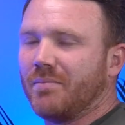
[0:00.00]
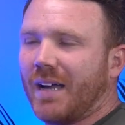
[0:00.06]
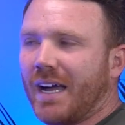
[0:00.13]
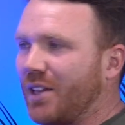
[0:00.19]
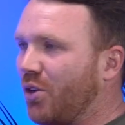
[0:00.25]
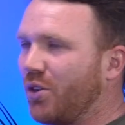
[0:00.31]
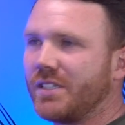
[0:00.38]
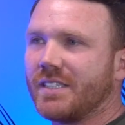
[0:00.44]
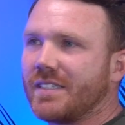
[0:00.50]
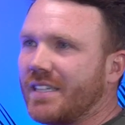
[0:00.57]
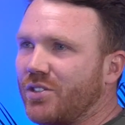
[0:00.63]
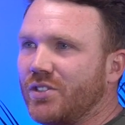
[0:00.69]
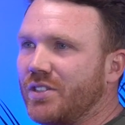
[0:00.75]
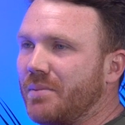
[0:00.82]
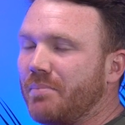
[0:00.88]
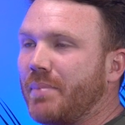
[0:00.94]
a lot of
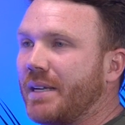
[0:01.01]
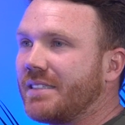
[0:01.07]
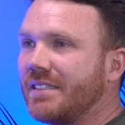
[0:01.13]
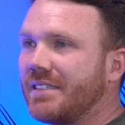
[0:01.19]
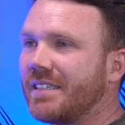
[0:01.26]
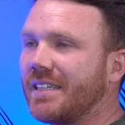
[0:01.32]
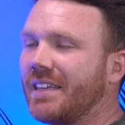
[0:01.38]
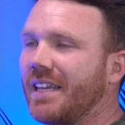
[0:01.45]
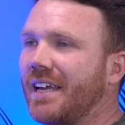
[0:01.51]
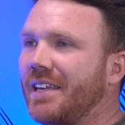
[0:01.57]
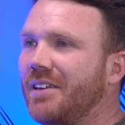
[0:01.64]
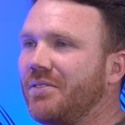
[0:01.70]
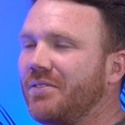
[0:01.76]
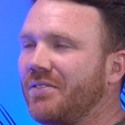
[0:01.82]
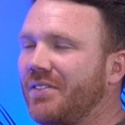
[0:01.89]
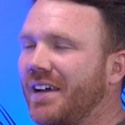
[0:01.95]
decisions in business and
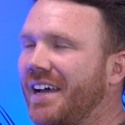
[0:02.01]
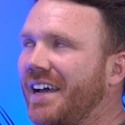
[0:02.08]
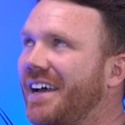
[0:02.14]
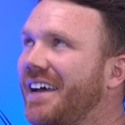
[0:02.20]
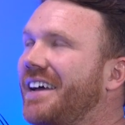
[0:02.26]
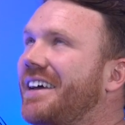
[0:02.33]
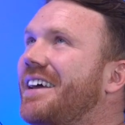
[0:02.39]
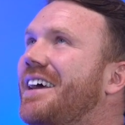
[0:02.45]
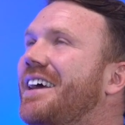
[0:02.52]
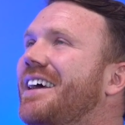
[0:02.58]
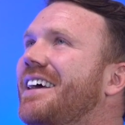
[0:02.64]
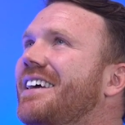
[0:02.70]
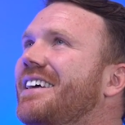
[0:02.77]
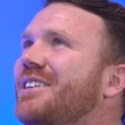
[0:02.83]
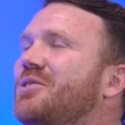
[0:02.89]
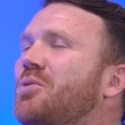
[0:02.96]
life.
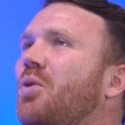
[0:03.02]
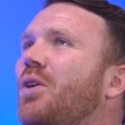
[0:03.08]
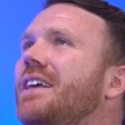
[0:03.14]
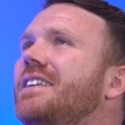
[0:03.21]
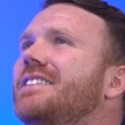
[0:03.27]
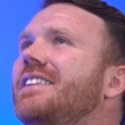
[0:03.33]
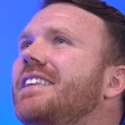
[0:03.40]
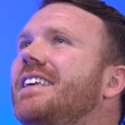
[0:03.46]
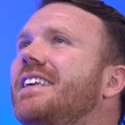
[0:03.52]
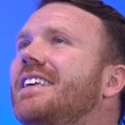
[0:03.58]
So what is